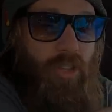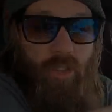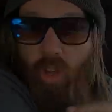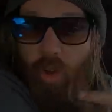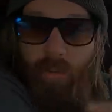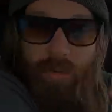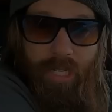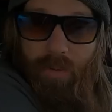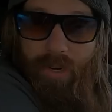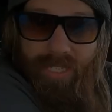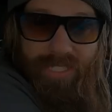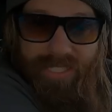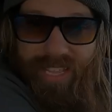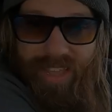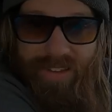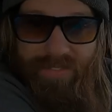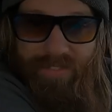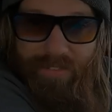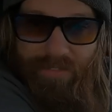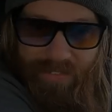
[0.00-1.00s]
Nobody wants
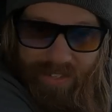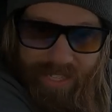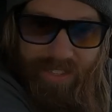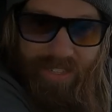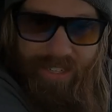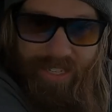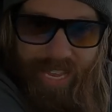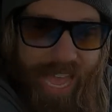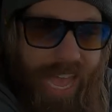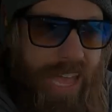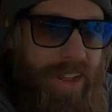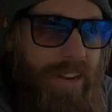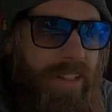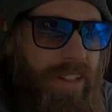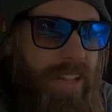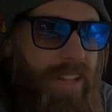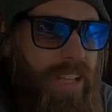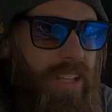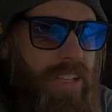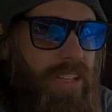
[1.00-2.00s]
to have to feed their
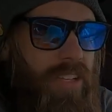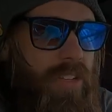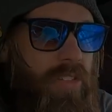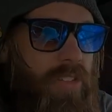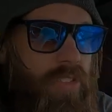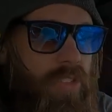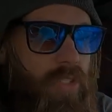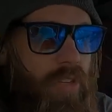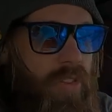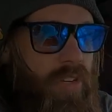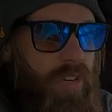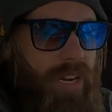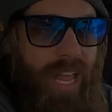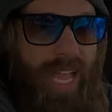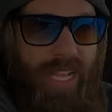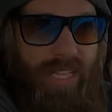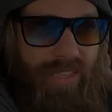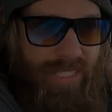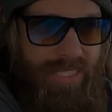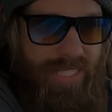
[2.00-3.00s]
cattle, so they're
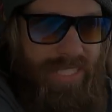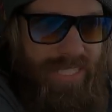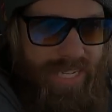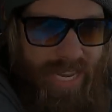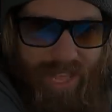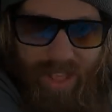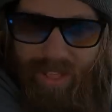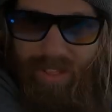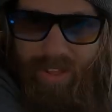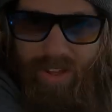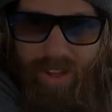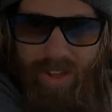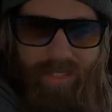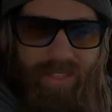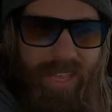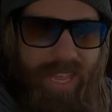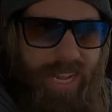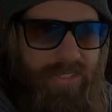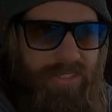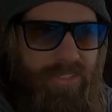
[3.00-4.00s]
like, let's sell all
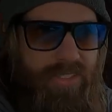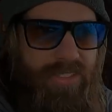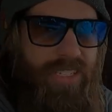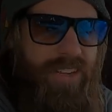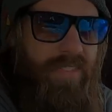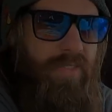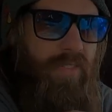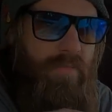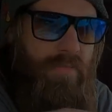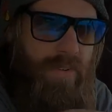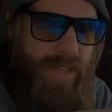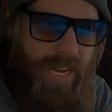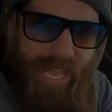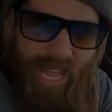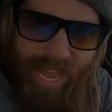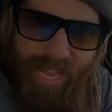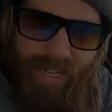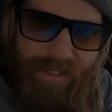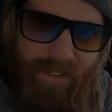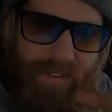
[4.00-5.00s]
the extra stuff we've been
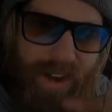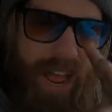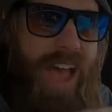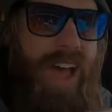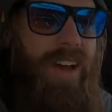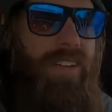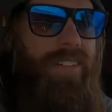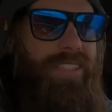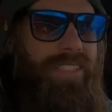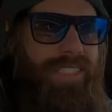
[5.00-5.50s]
hanging around.